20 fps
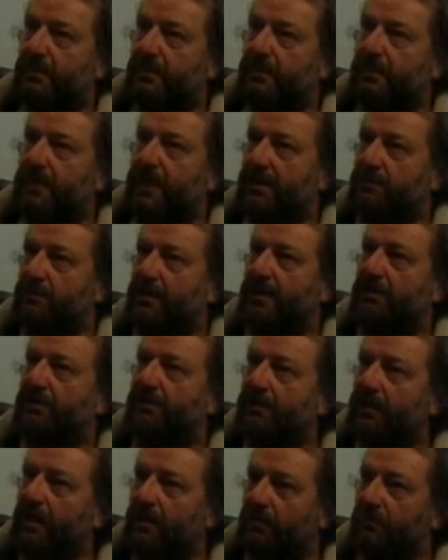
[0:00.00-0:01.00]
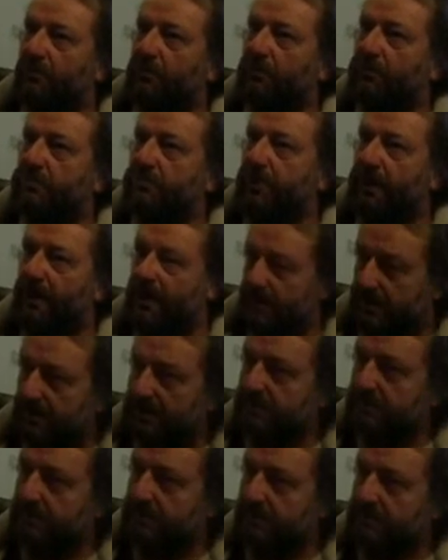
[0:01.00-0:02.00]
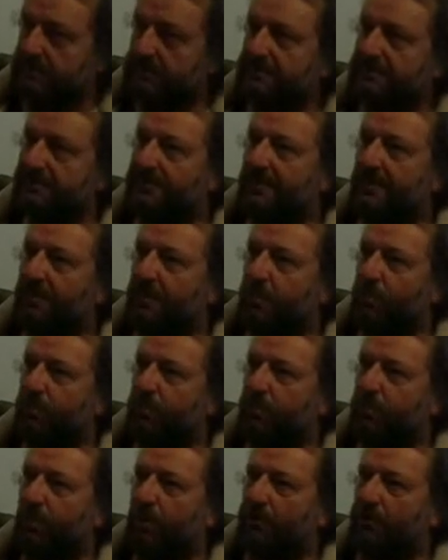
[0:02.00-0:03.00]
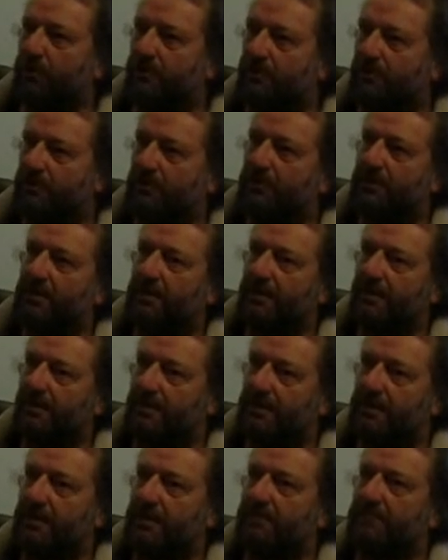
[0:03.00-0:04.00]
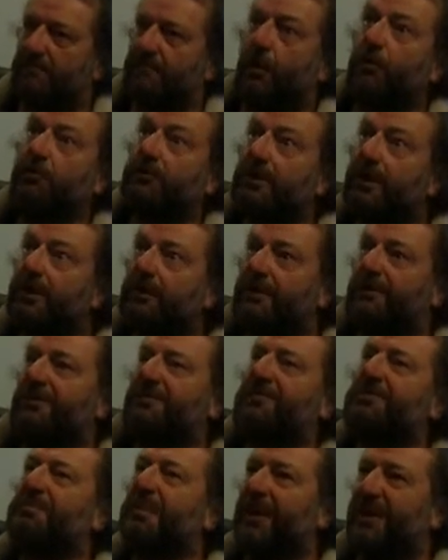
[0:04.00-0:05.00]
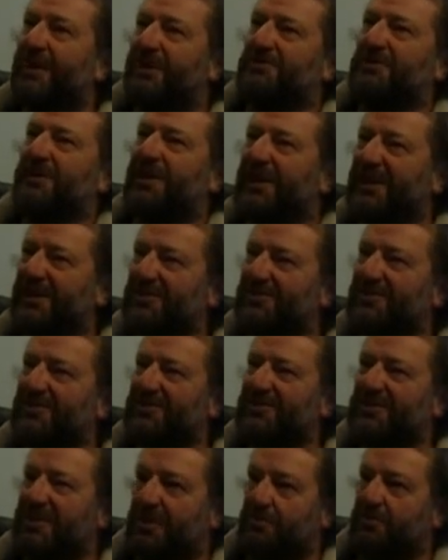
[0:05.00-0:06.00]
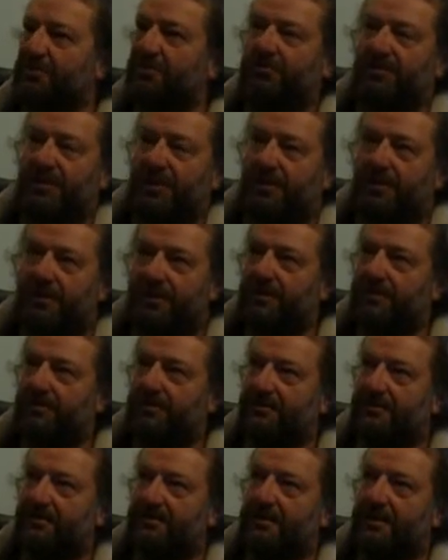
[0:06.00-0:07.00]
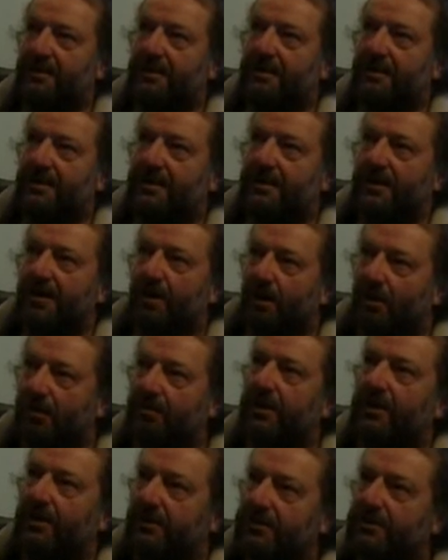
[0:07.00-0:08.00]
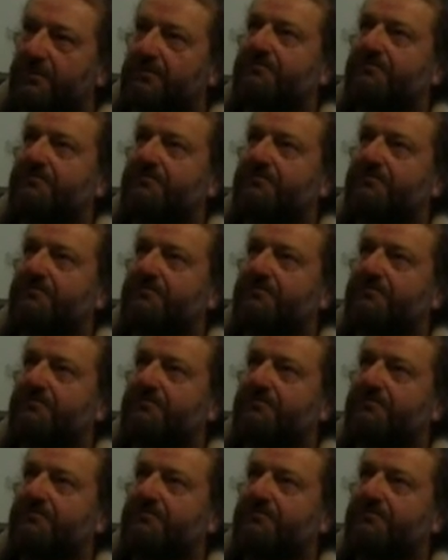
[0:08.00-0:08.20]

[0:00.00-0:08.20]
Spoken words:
that makes sense. But was her vodka-inspired relationship serious or not?